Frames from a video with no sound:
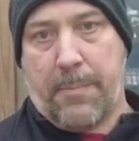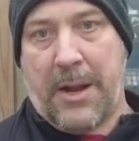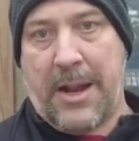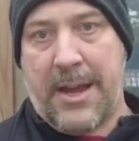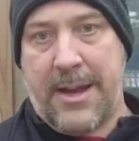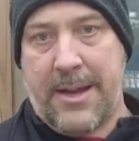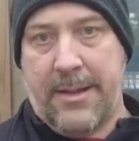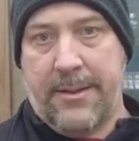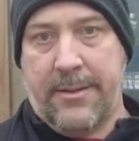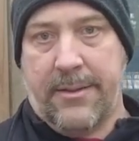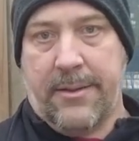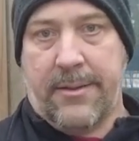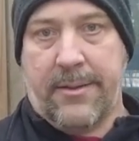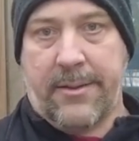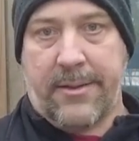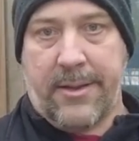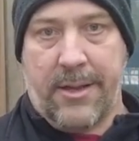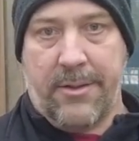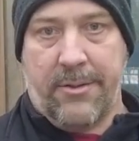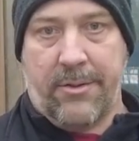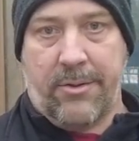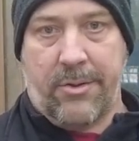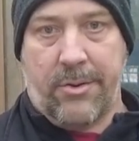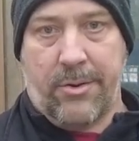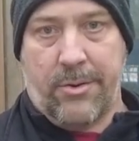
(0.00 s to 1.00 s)
plants
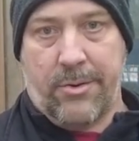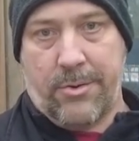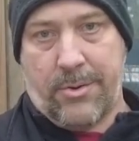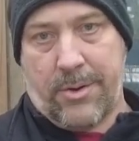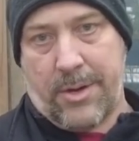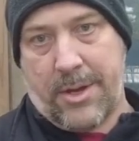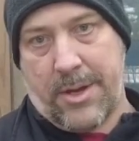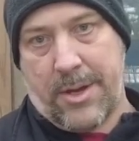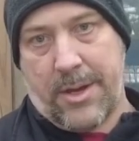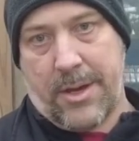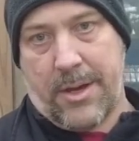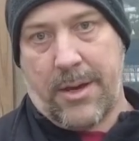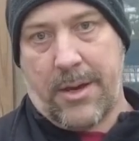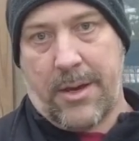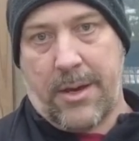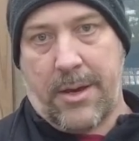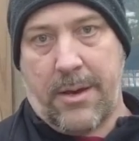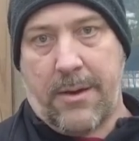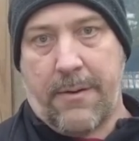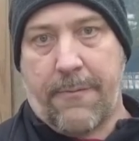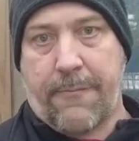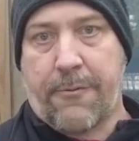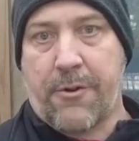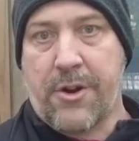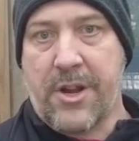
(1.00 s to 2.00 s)

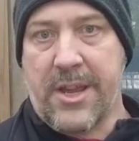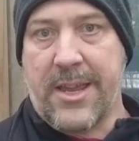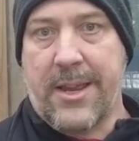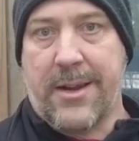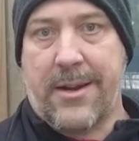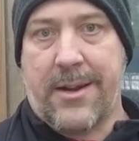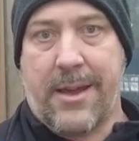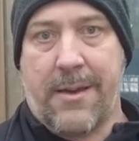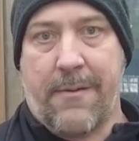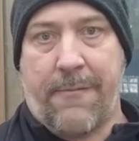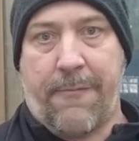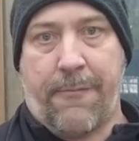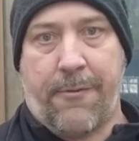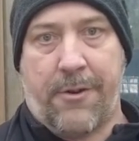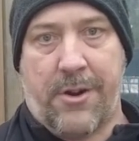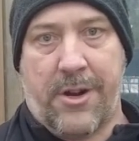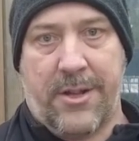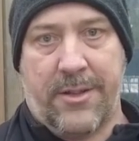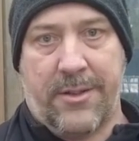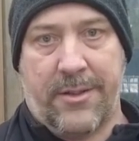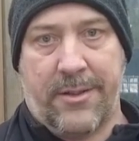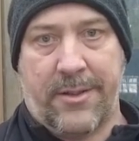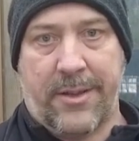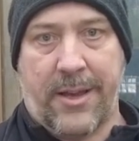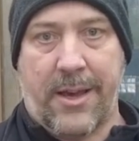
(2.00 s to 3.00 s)
into 3
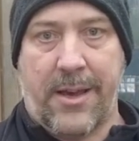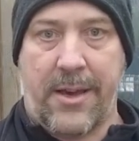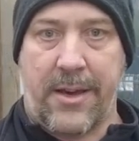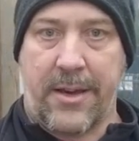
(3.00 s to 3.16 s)
different